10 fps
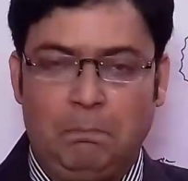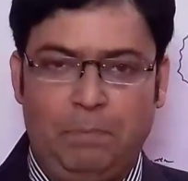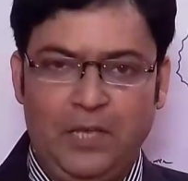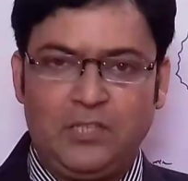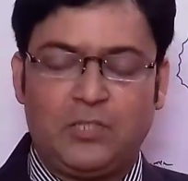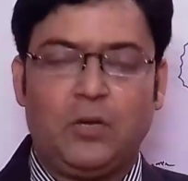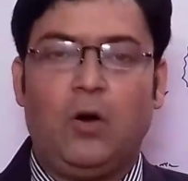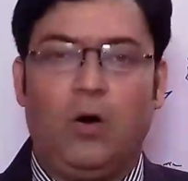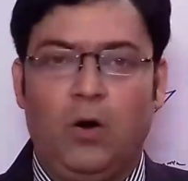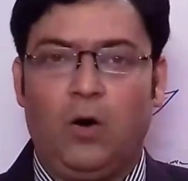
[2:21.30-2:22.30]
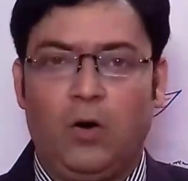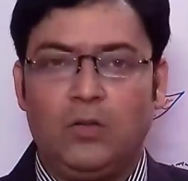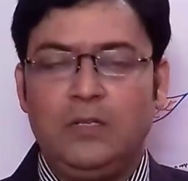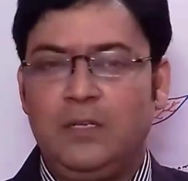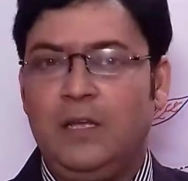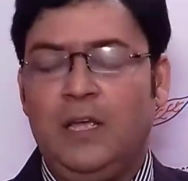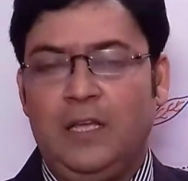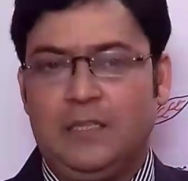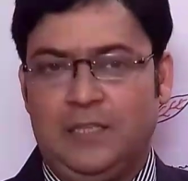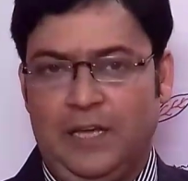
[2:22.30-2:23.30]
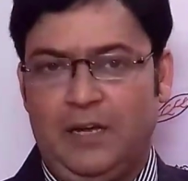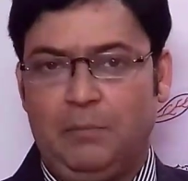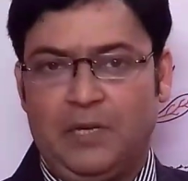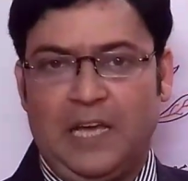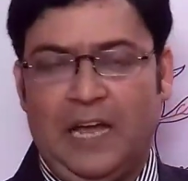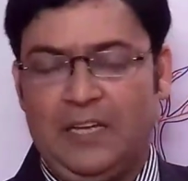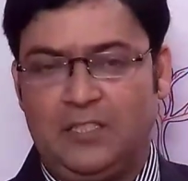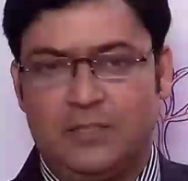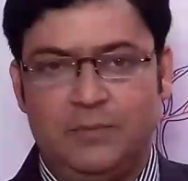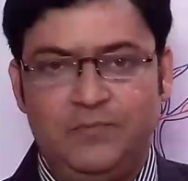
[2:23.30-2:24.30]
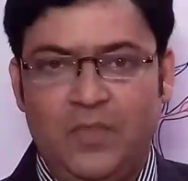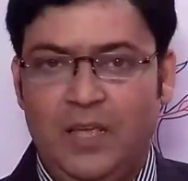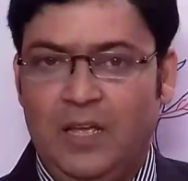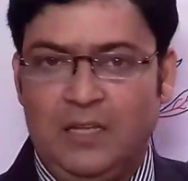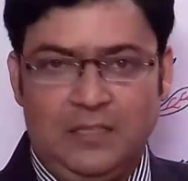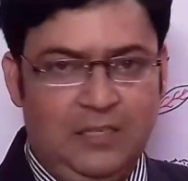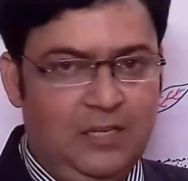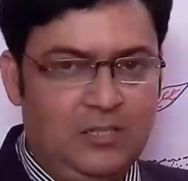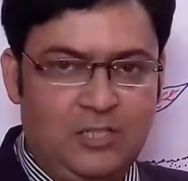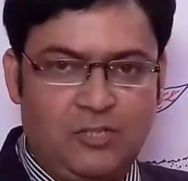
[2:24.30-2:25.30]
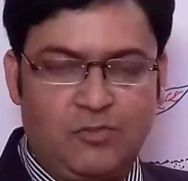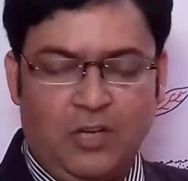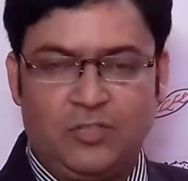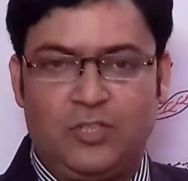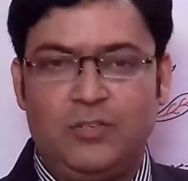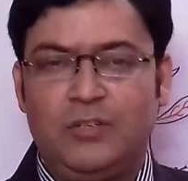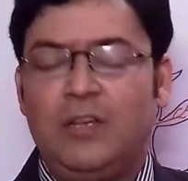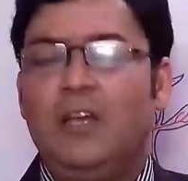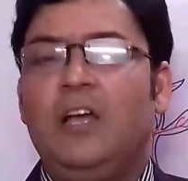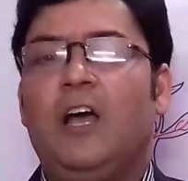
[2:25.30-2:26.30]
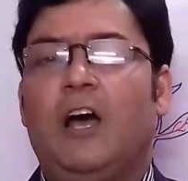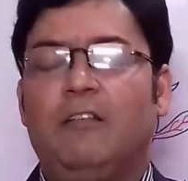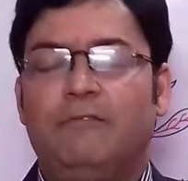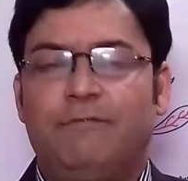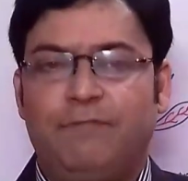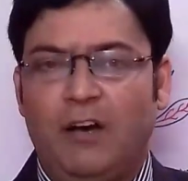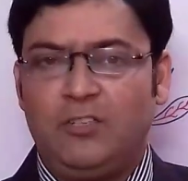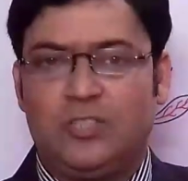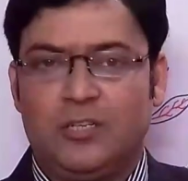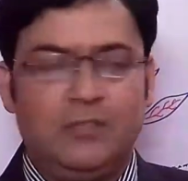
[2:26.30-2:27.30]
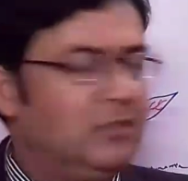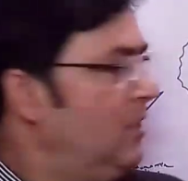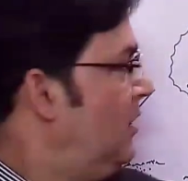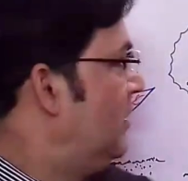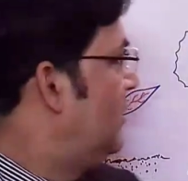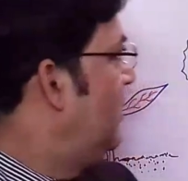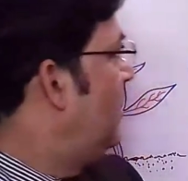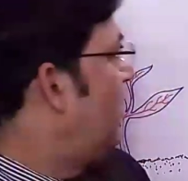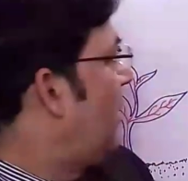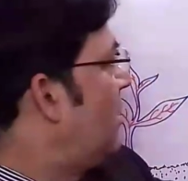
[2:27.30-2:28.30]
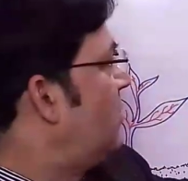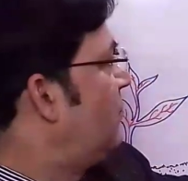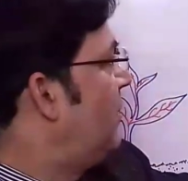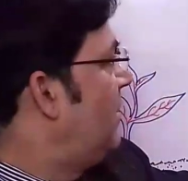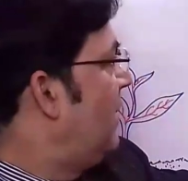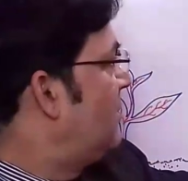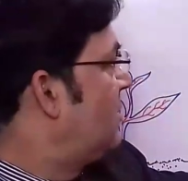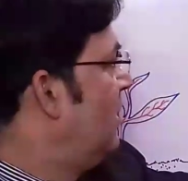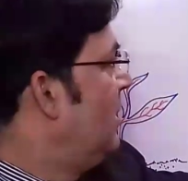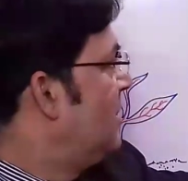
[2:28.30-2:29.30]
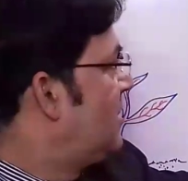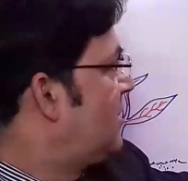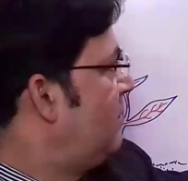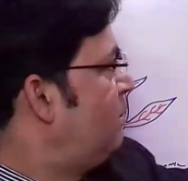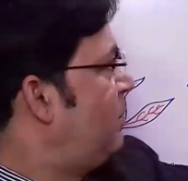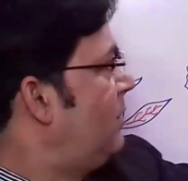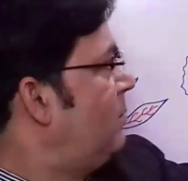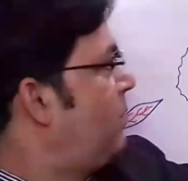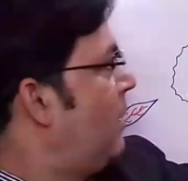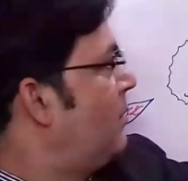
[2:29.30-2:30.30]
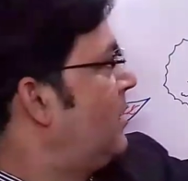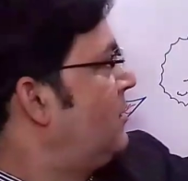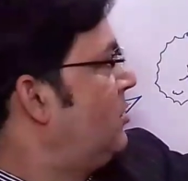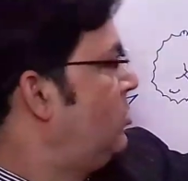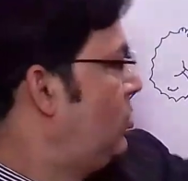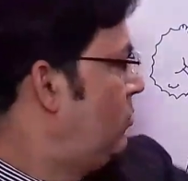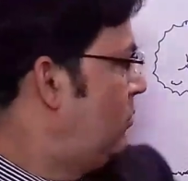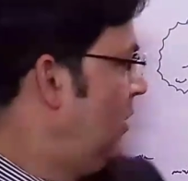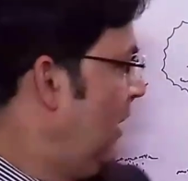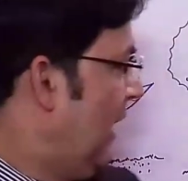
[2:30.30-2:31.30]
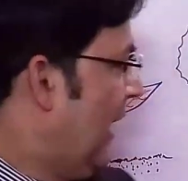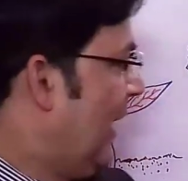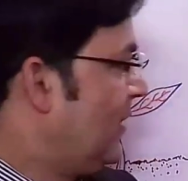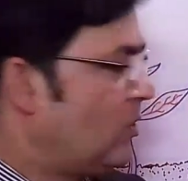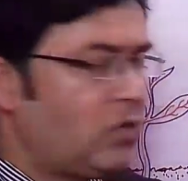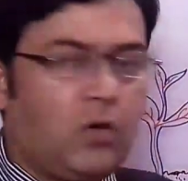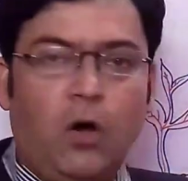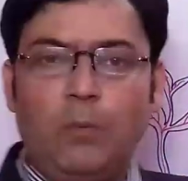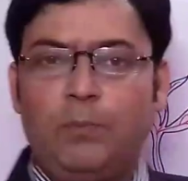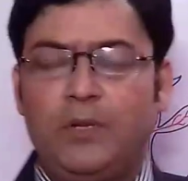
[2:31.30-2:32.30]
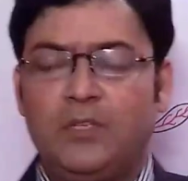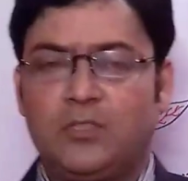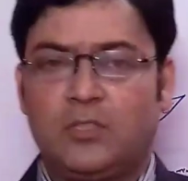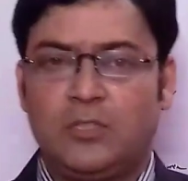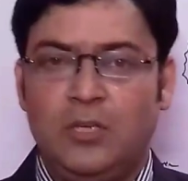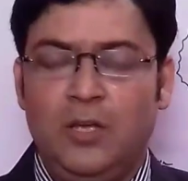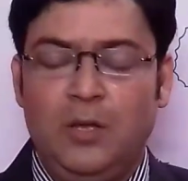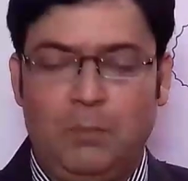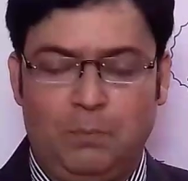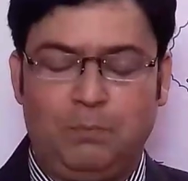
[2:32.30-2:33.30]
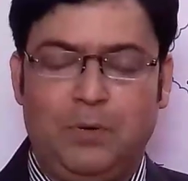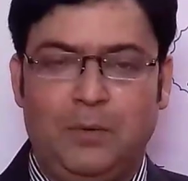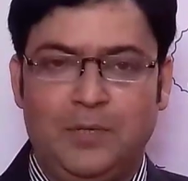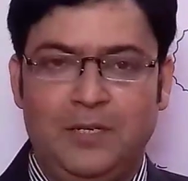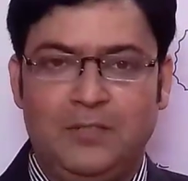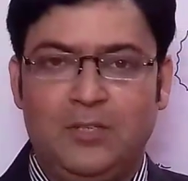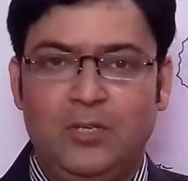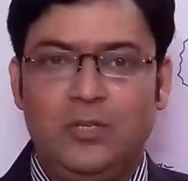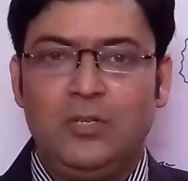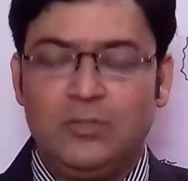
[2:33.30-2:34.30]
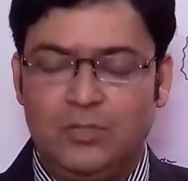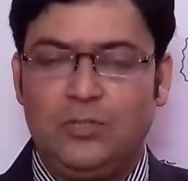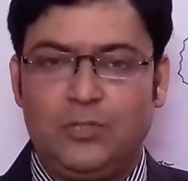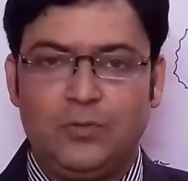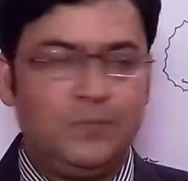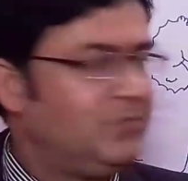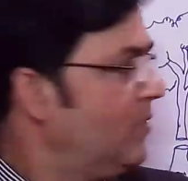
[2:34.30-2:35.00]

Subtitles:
based on their mechanism, their structure and function. They are classified as simple permanent tissue and complex permanent tissue.